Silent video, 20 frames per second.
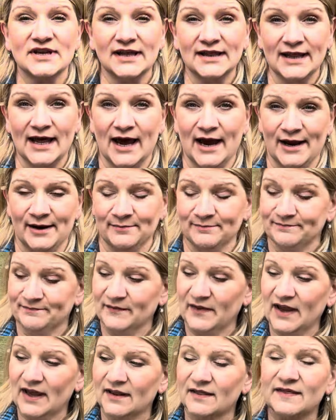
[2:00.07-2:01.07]
lime,
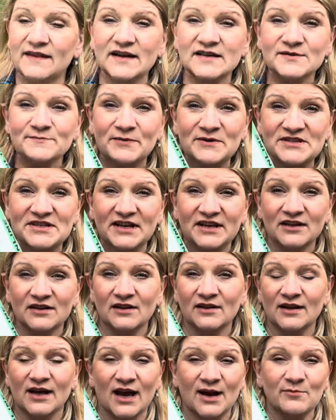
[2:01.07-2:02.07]
and this particular
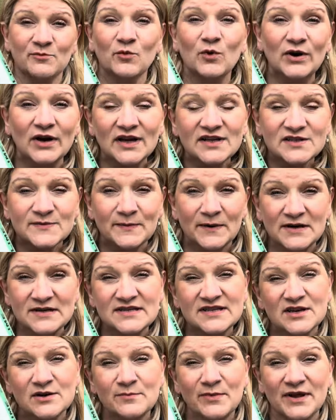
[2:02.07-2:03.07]
lime, we're not
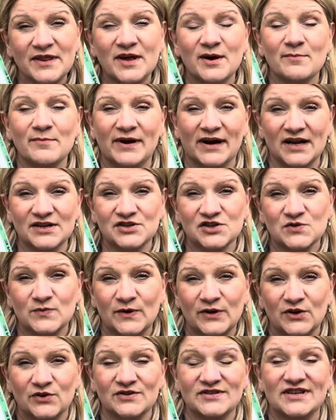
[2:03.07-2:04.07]
sponsored by them, but I just
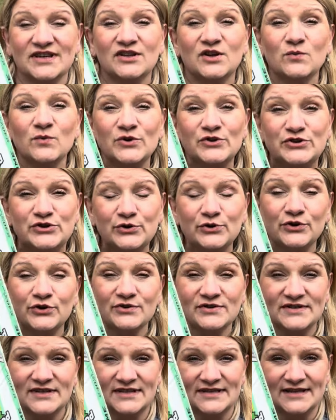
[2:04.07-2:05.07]
wanted to say that we do use
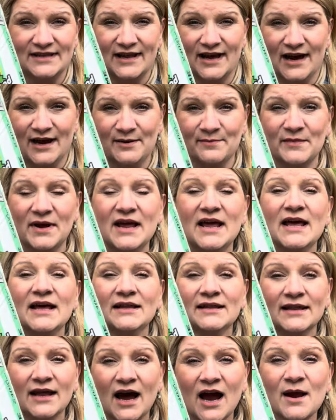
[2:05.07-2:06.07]
this lime,
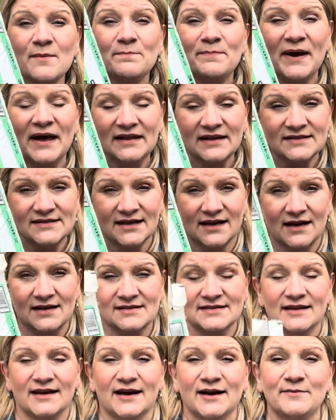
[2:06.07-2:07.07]
pelletized
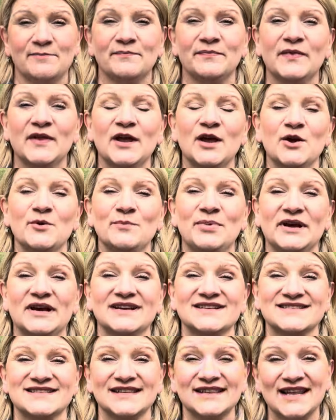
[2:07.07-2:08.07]
lime,
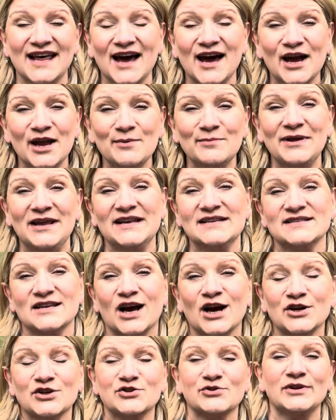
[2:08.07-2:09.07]
because lime is
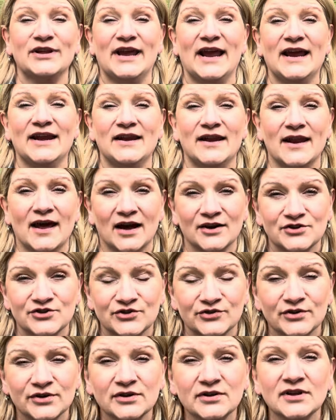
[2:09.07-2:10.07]
actually a
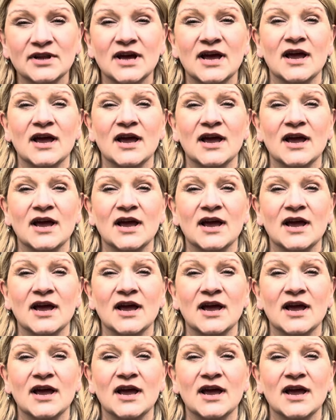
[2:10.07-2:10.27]
natural